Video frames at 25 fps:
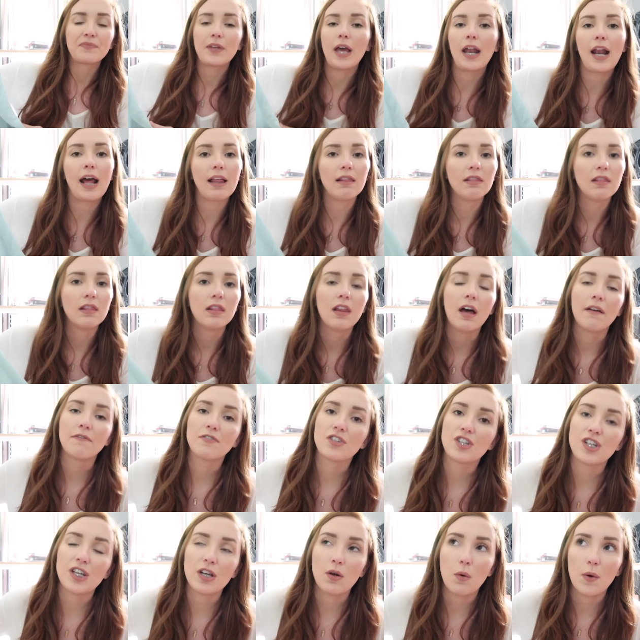and I
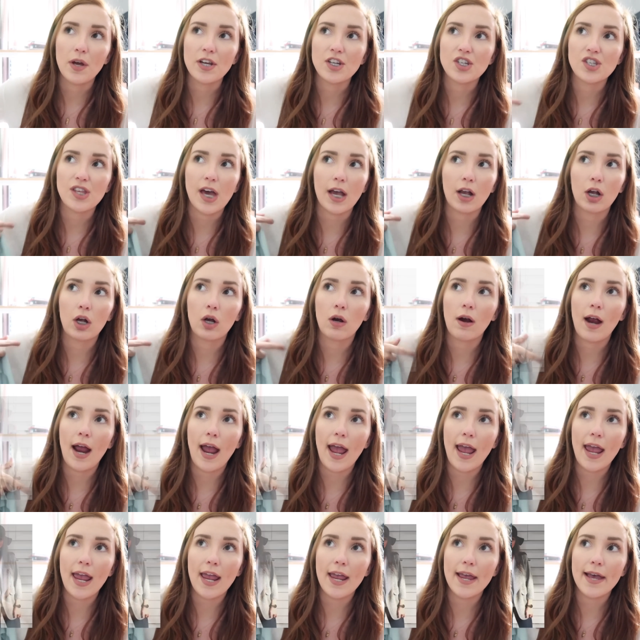love chic that
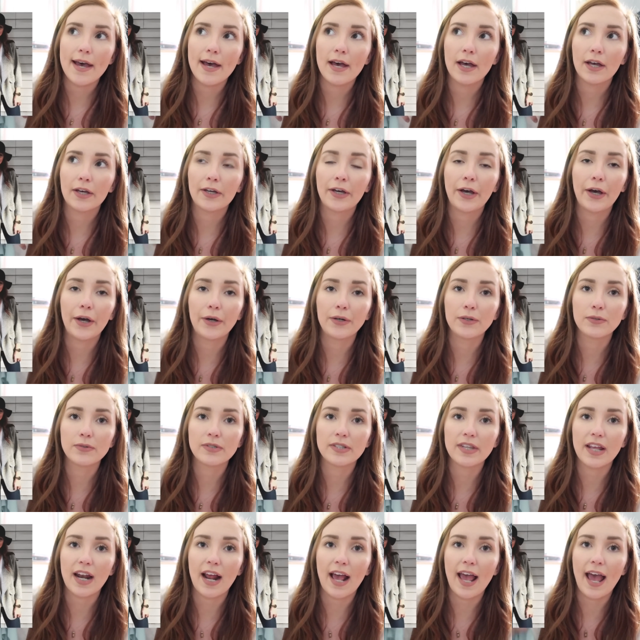gray
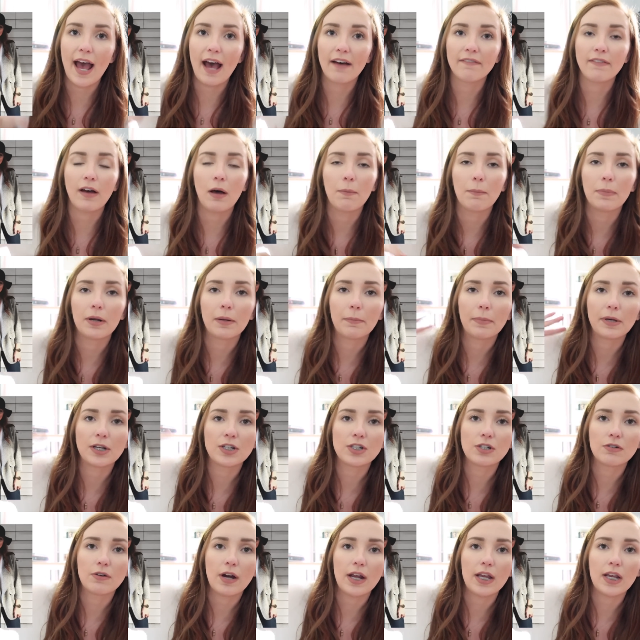coat that I have. I'll put a
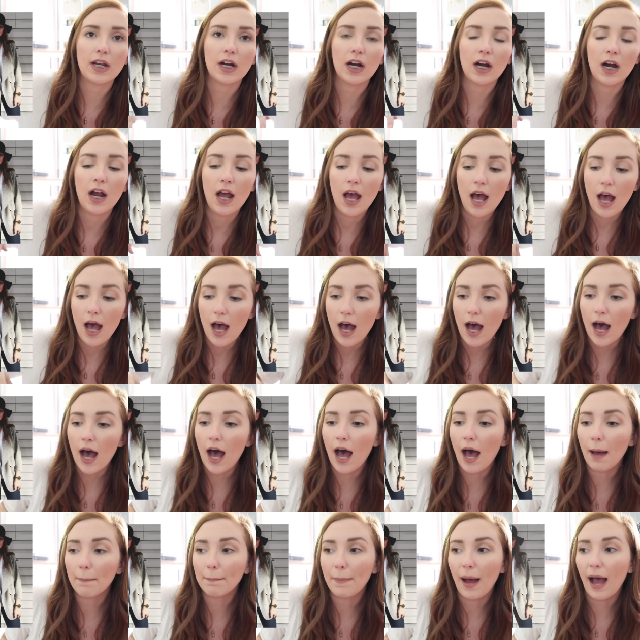picture right here.
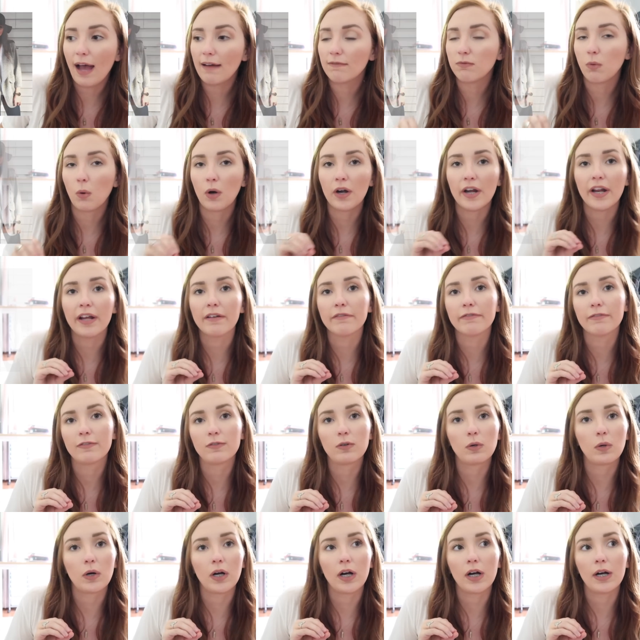Um, I've worn it
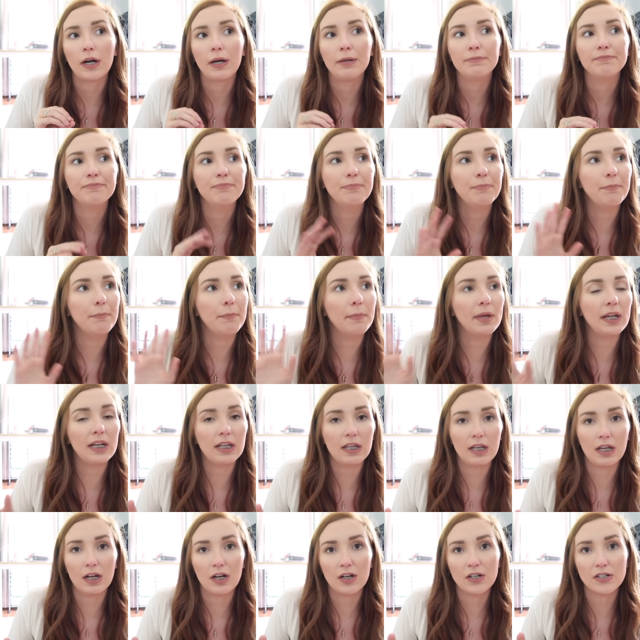for
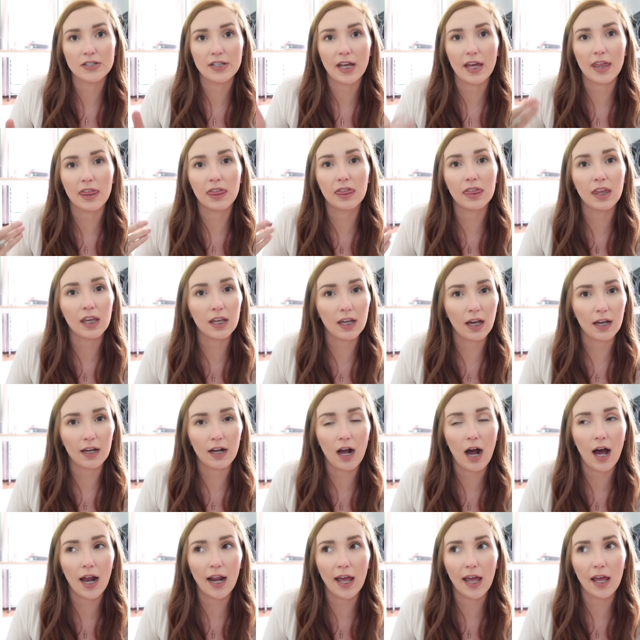many years. I think I
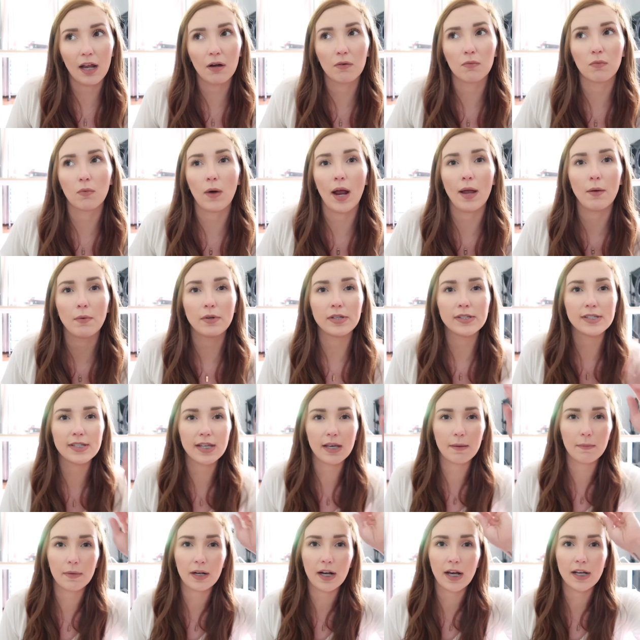got it right when
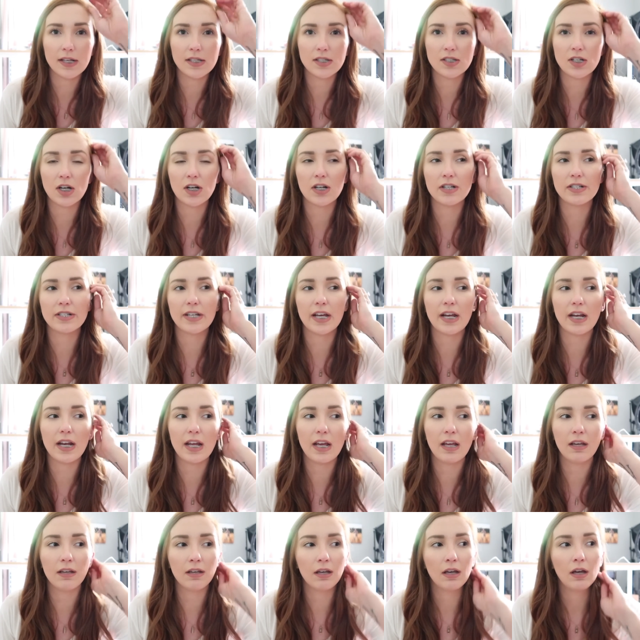Sam and I started
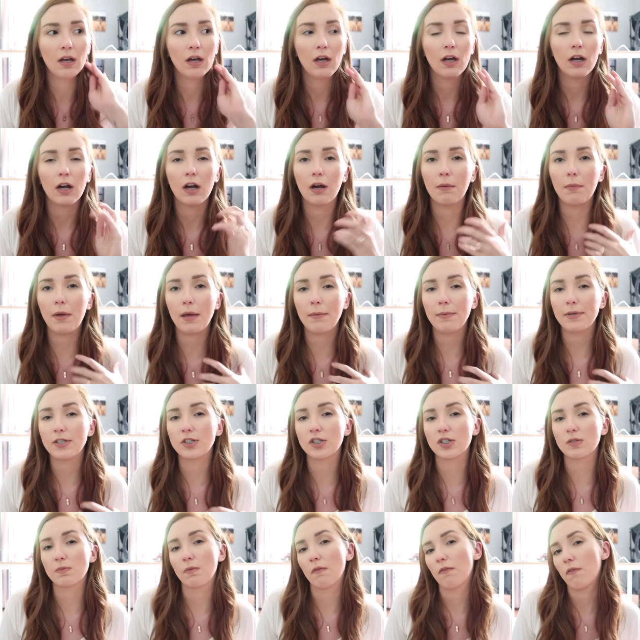dating or maybe
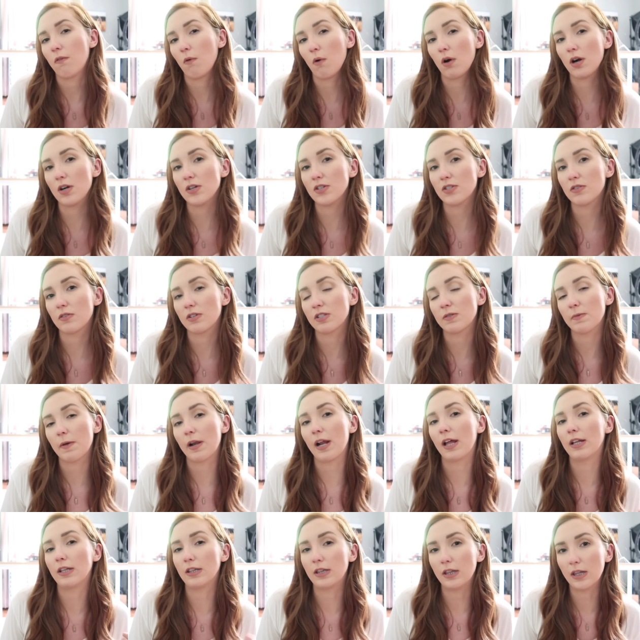just before. So it's
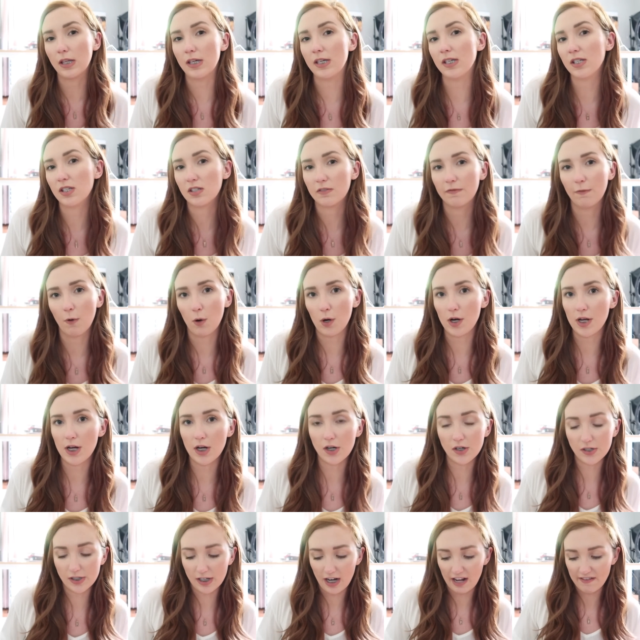been at least four
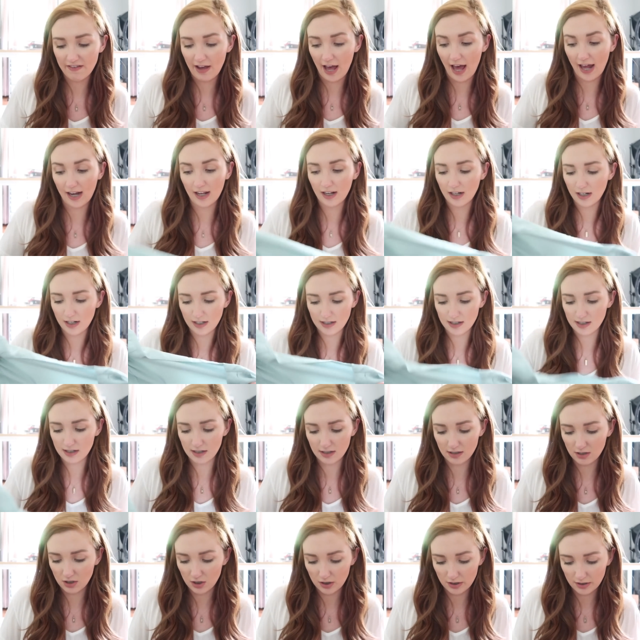years that I've had it and
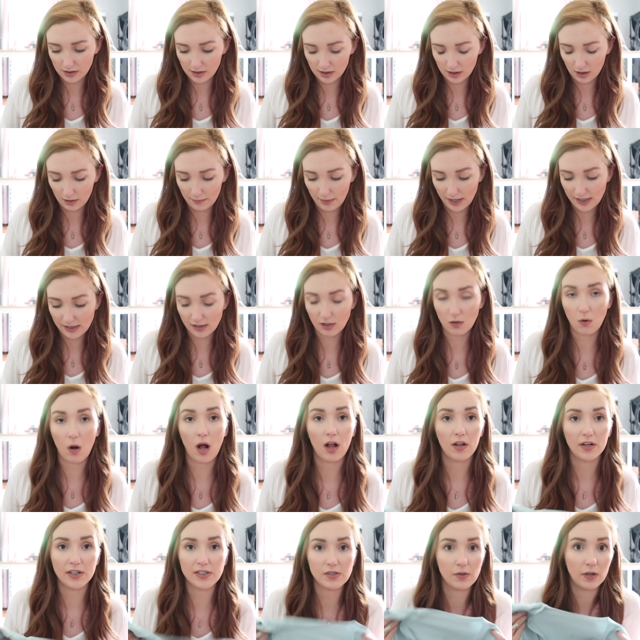it's just still amazing
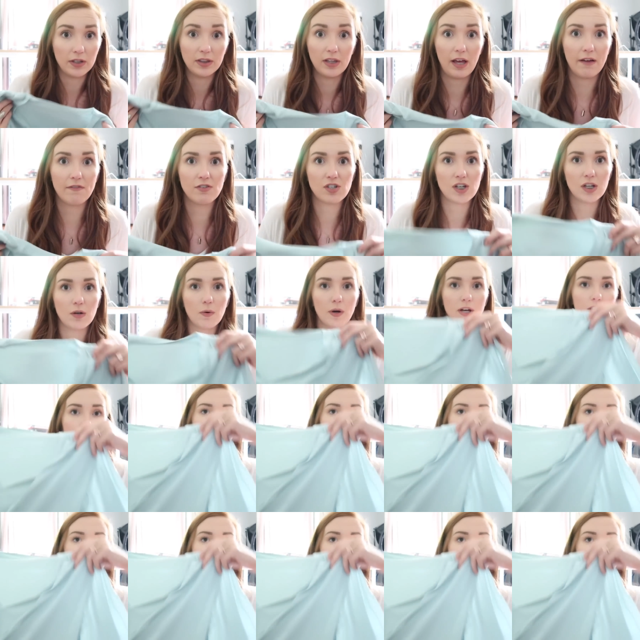quality. So I love chic